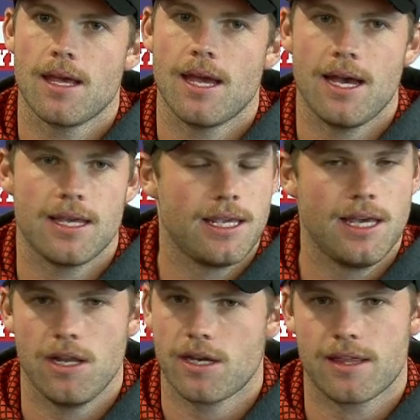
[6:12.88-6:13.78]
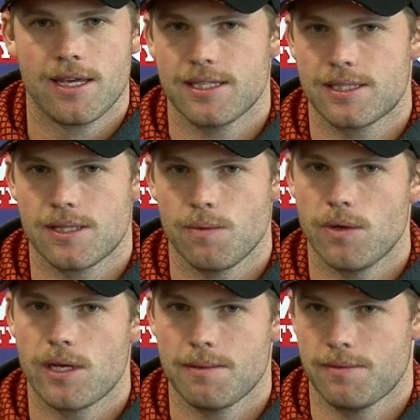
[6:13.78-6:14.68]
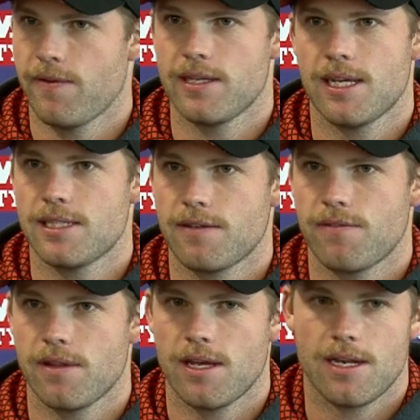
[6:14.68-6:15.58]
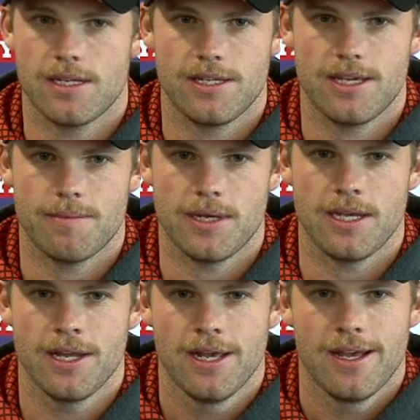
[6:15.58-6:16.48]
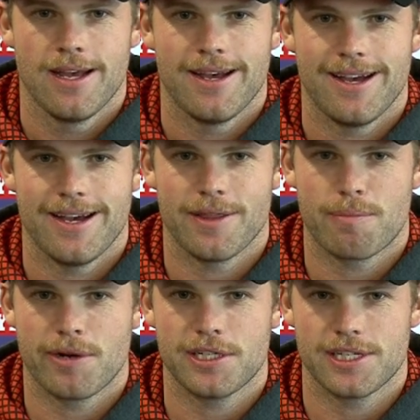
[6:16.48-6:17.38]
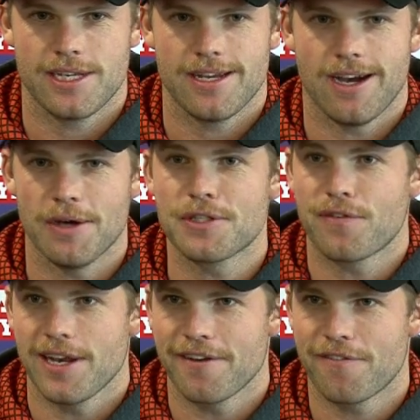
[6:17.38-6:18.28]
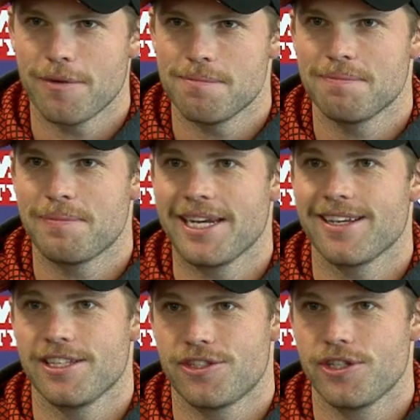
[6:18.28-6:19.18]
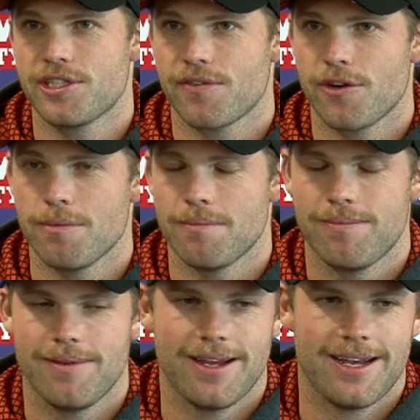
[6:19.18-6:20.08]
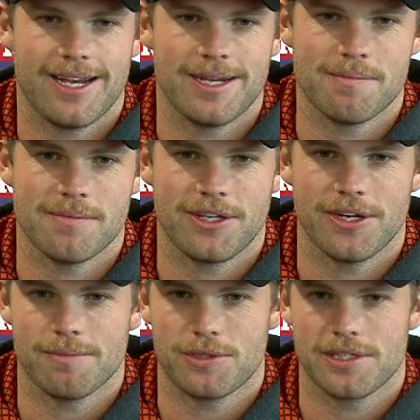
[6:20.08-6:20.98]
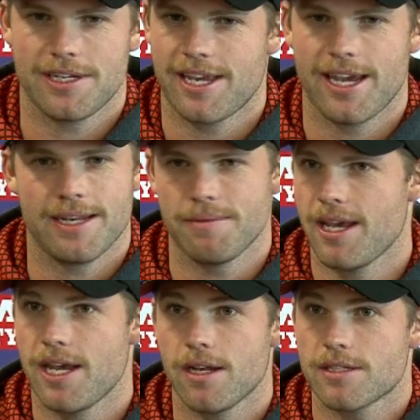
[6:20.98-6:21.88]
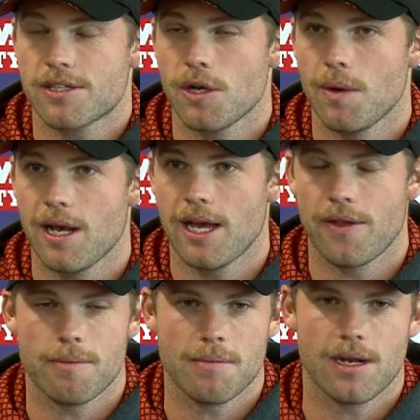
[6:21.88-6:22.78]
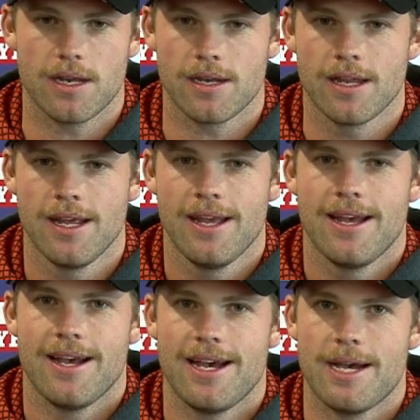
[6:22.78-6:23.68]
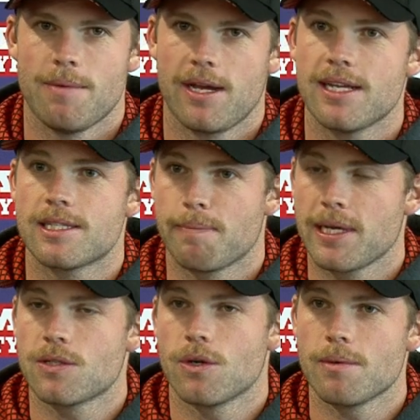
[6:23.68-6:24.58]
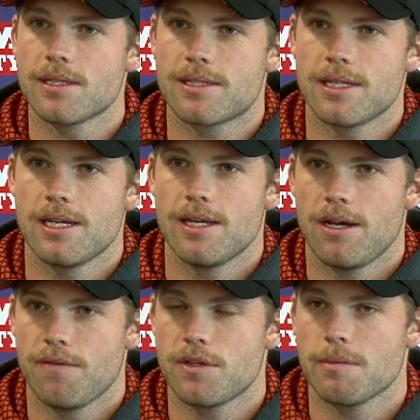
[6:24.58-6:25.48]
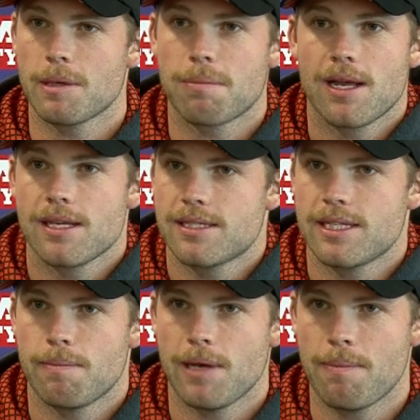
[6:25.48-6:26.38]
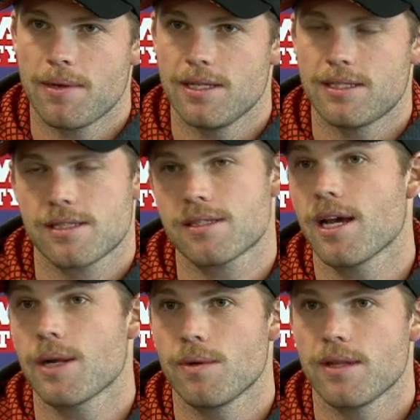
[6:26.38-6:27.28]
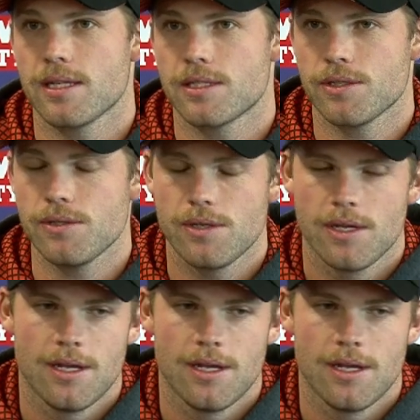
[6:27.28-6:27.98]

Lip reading: Look, I think it's the World Cup's fantastic for that. The pressure I was feeling from being in the dressing room, Kane handled it so well out in the middle, and I guess at big tournaments, often the big players step up, and it's exciting when they do.